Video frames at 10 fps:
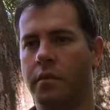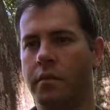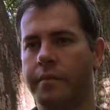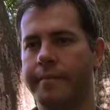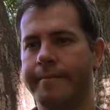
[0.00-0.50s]

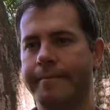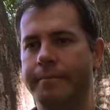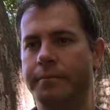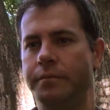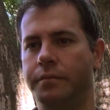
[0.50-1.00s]
12
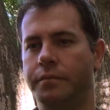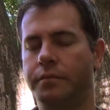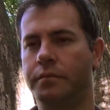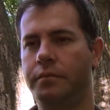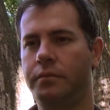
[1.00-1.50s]

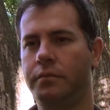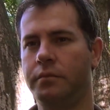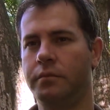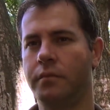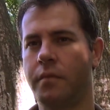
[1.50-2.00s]
years.
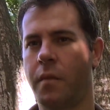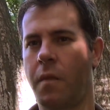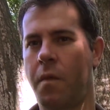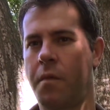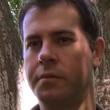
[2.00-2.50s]

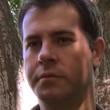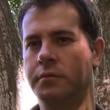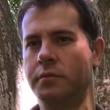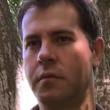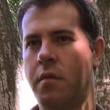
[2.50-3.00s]
12
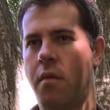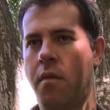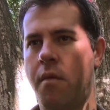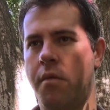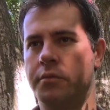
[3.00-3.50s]
years of
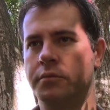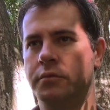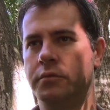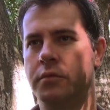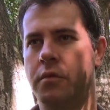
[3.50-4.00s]
suffering
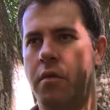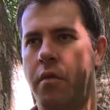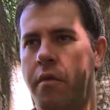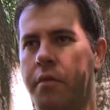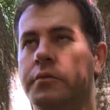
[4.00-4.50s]
with a
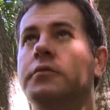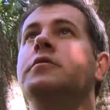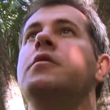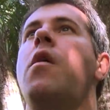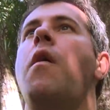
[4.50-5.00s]
man who only
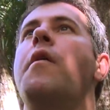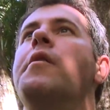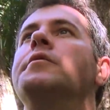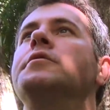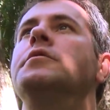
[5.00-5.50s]
used me
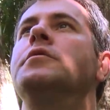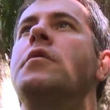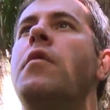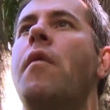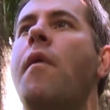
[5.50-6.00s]
to make
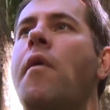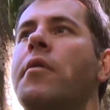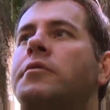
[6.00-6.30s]
him look